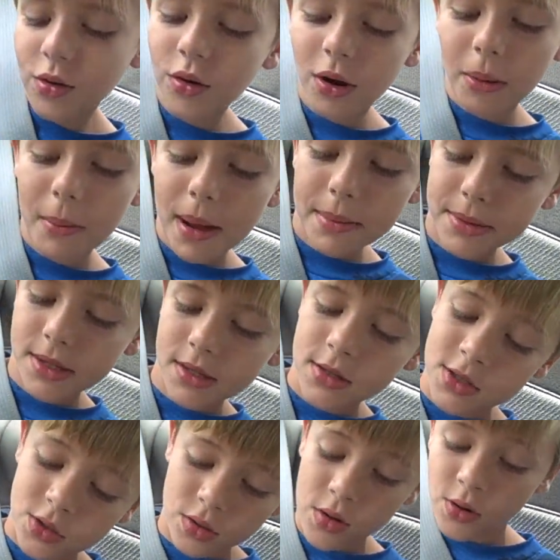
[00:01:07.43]
Or maybe the
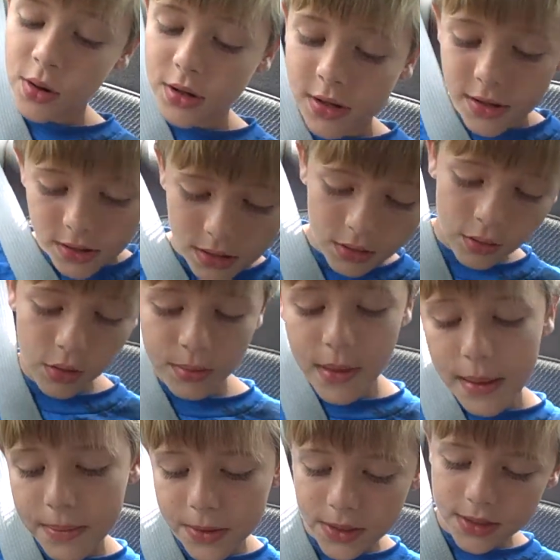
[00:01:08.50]
sword, or
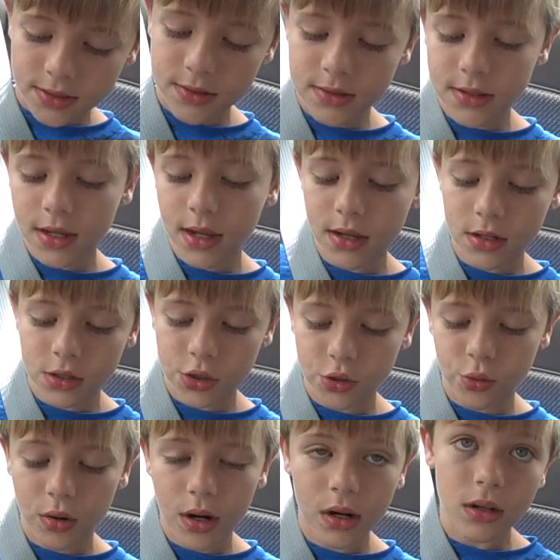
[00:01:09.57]
maybe San
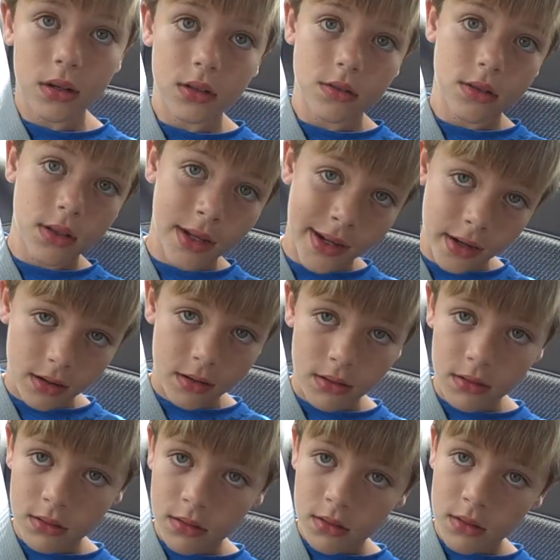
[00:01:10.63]
Juan's here.
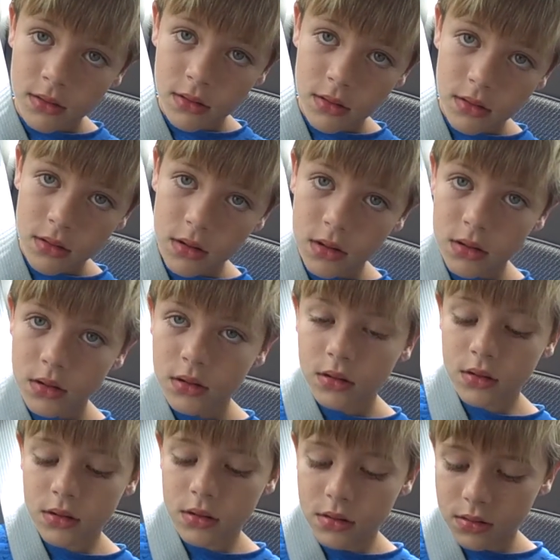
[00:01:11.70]

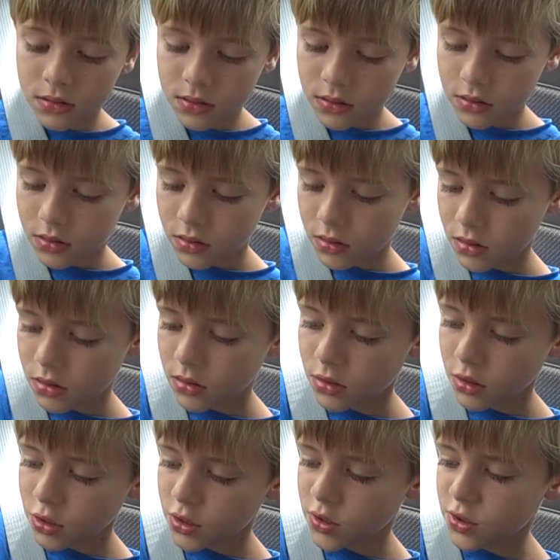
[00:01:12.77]
San Juan
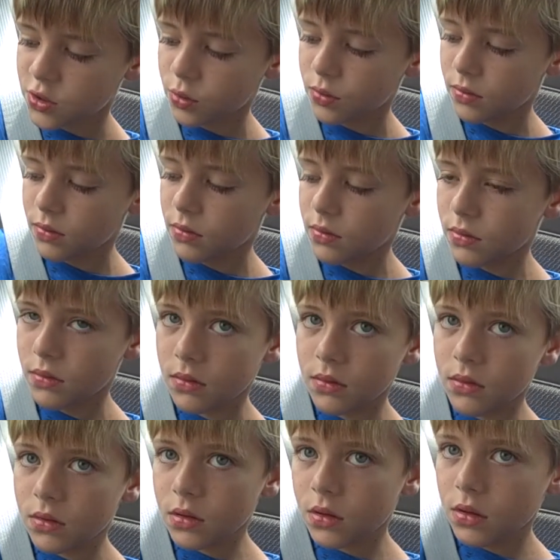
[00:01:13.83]
or San, so, San
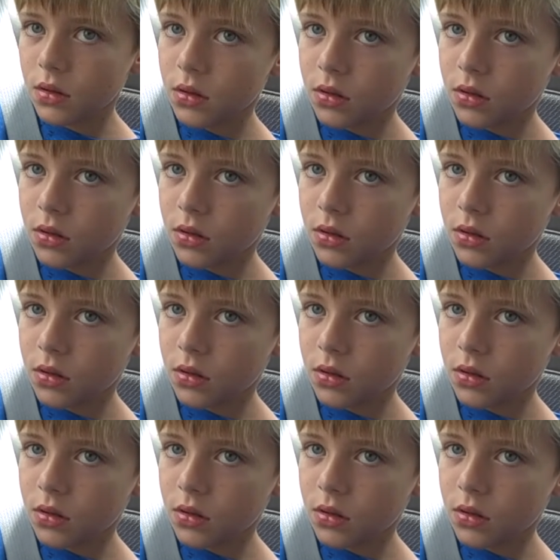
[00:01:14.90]
Juan?